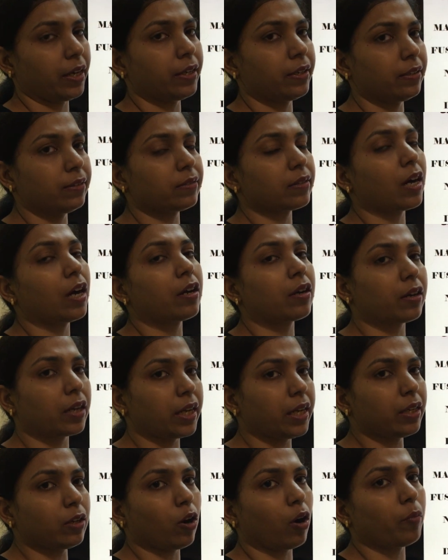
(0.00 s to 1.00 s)
It is a
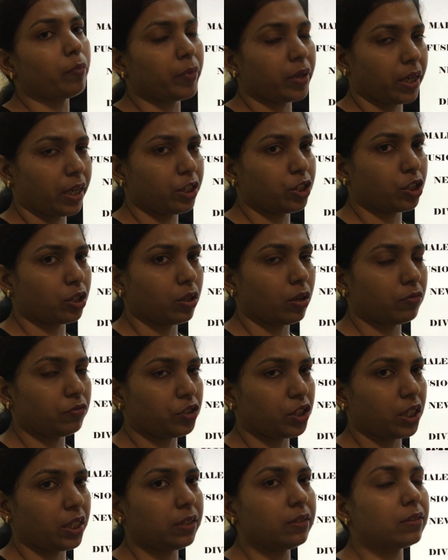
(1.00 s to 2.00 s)
recombination of
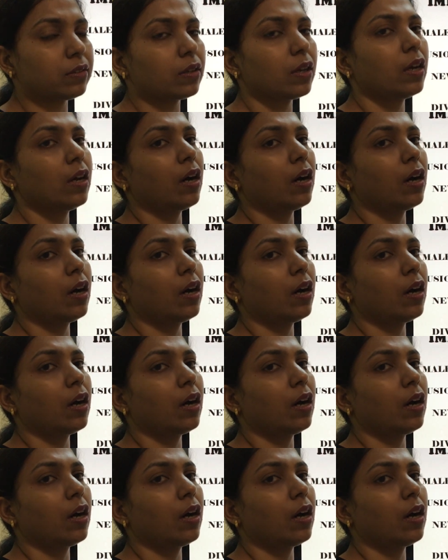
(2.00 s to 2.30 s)
genes,